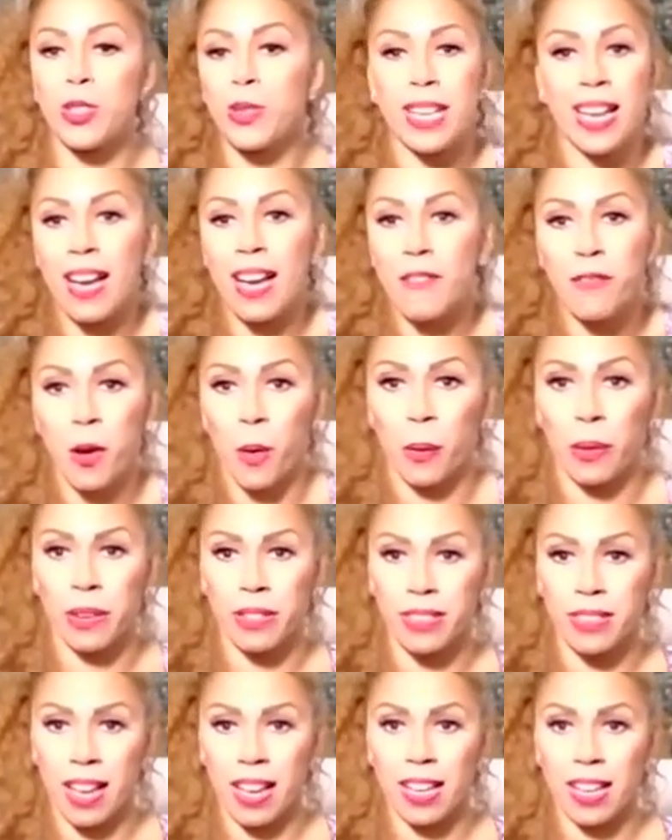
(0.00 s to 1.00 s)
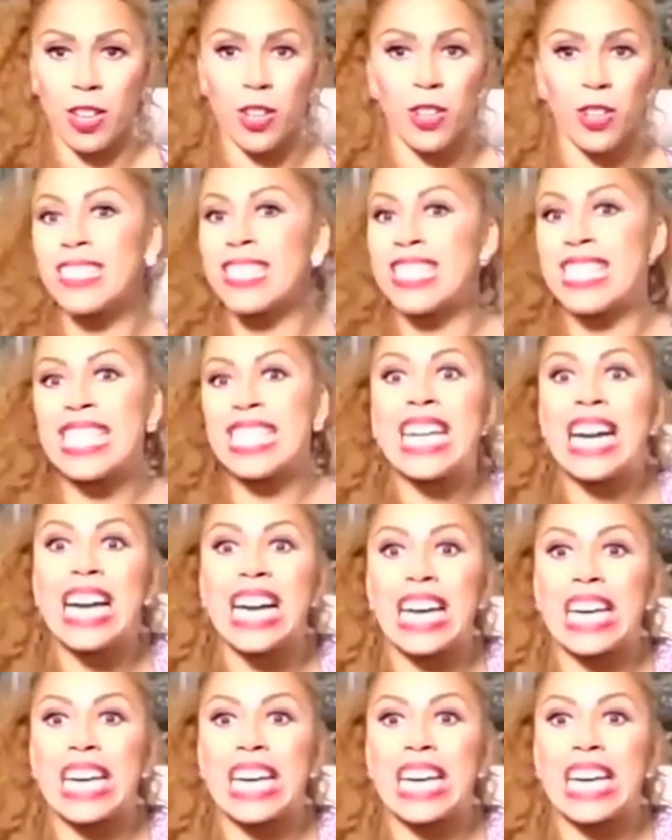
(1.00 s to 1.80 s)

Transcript: you can't forward think. You're stuck.